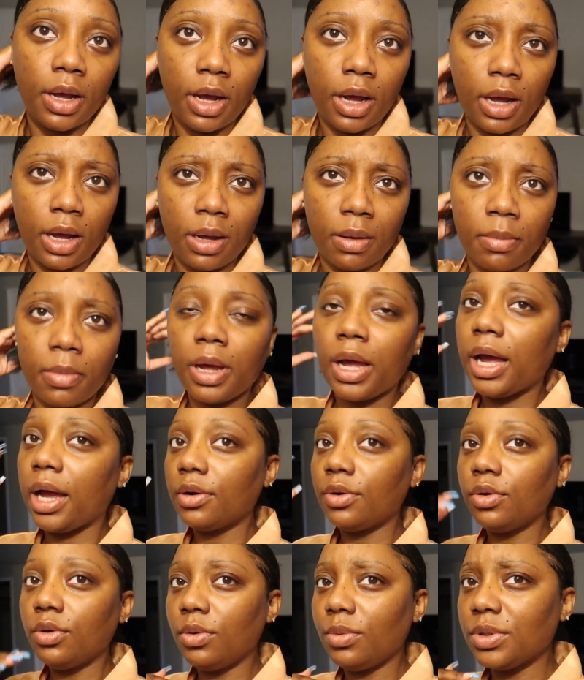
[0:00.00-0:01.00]
Um, I
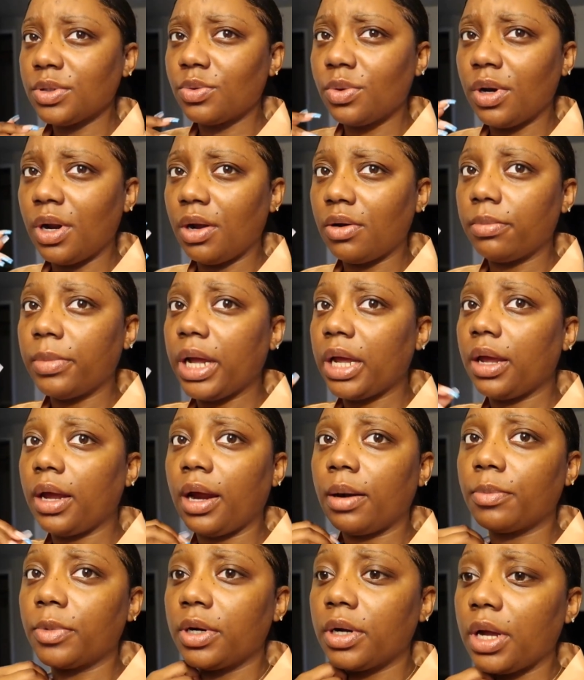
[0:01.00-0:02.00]
don't know what's going on with my
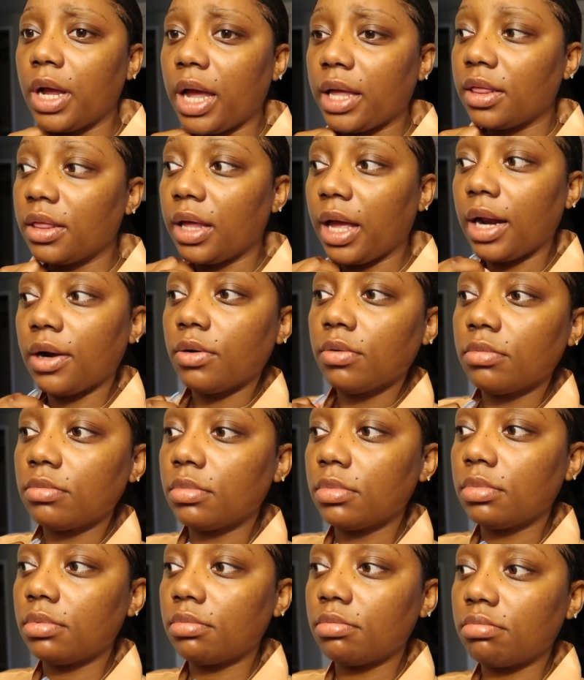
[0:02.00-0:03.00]
camera. I, I
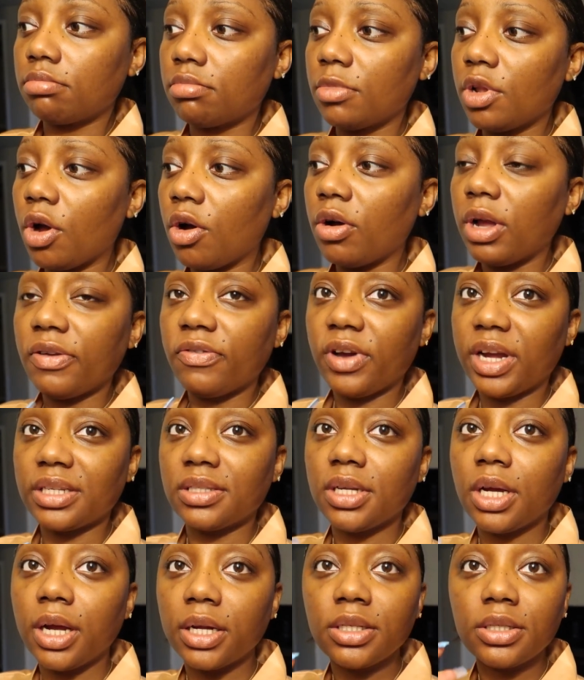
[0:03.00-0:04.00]
don't know if I
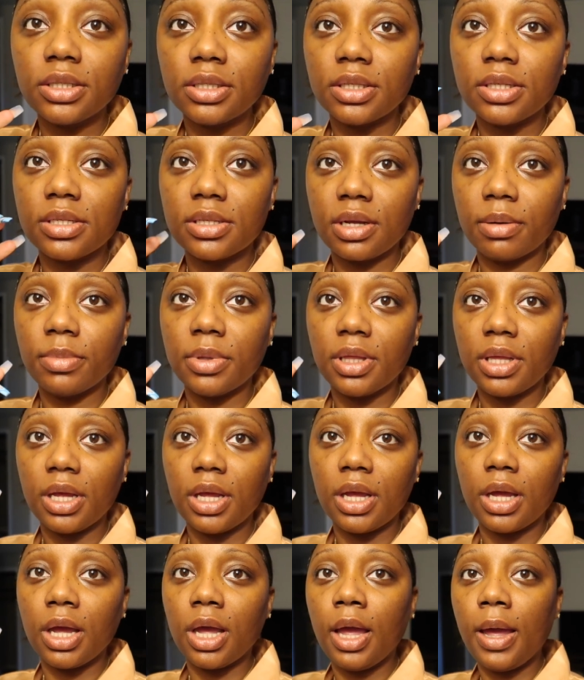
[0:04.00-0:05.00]
touched
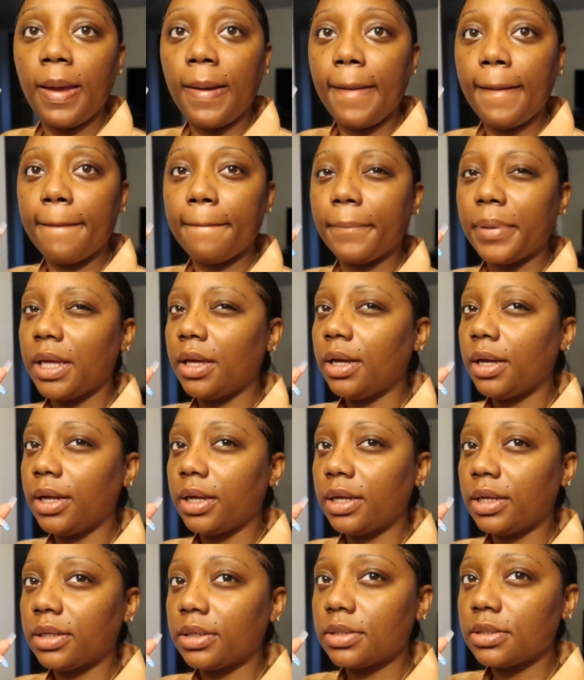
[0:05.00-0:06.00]
something
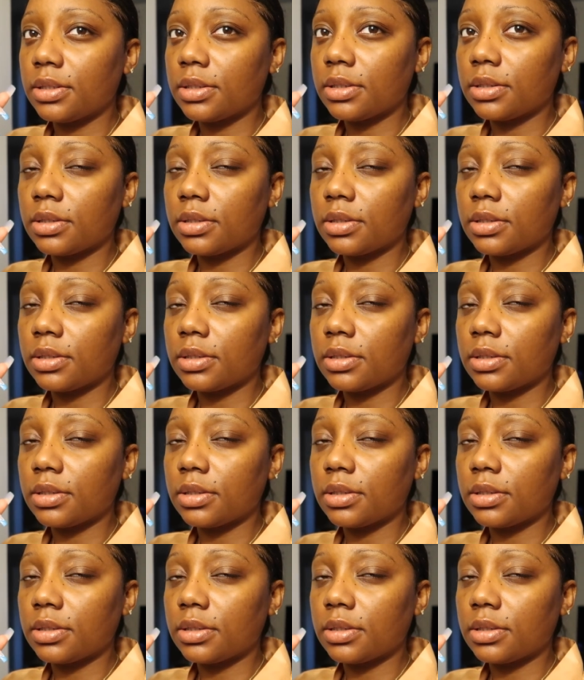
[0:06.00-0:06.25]
because